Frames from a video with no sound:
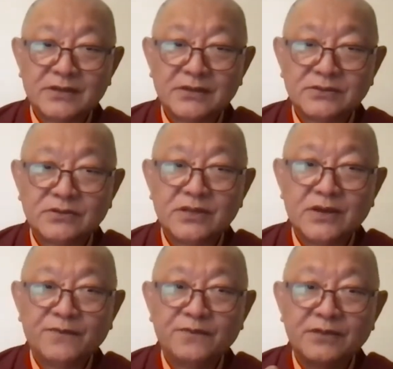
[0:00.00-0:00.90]
So
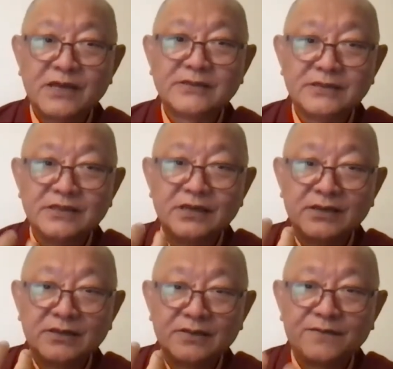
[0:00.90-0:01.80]
therefore, that's the
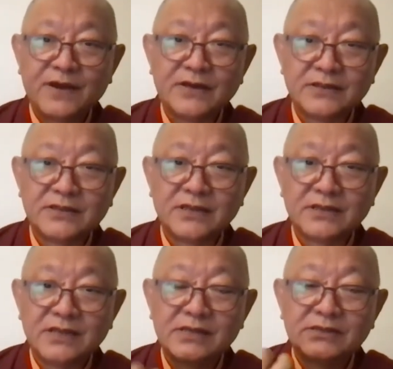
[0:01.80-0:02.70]
final
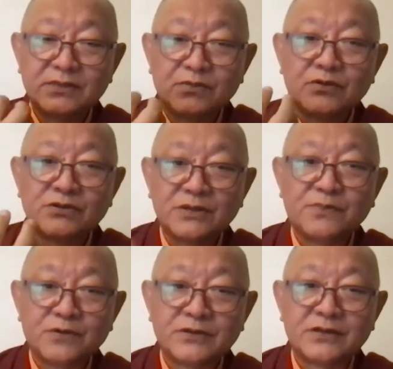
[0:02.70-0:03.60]
thing. That's the most
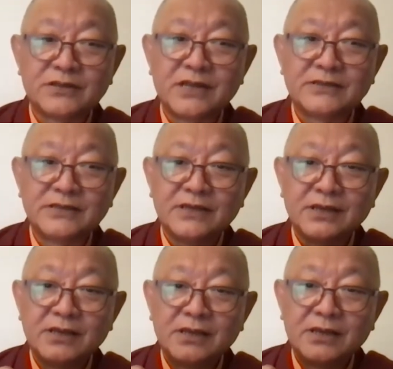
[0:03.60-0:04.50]
important. That's the
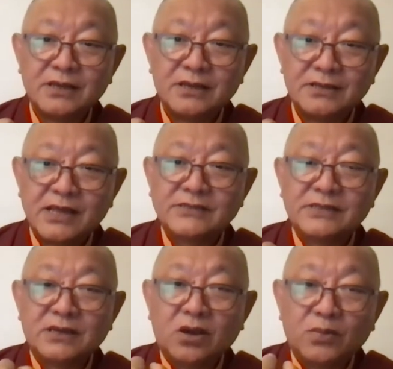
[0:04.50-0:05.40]

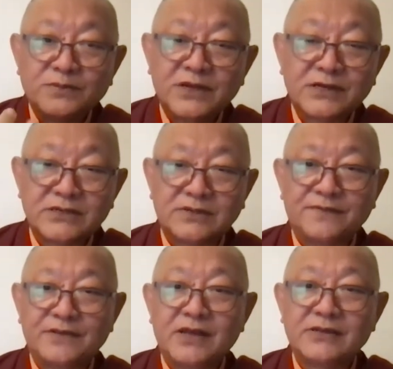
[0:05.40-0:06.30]
objective.
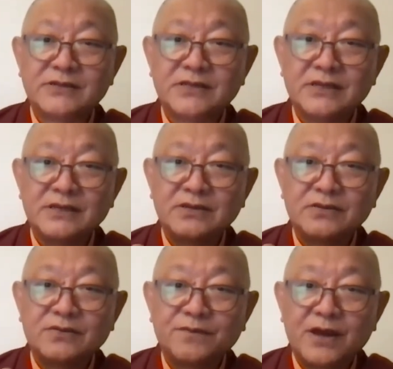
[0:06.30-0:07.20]
That's
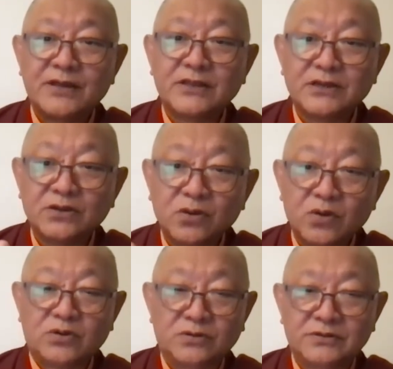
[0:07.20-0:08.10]
the final
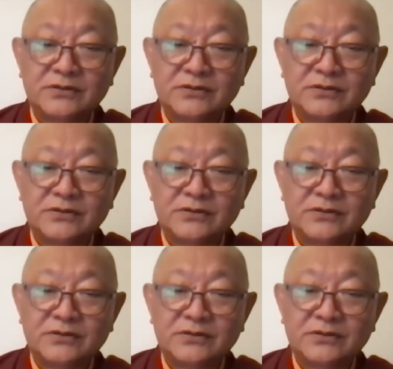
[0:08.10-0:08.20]
goal.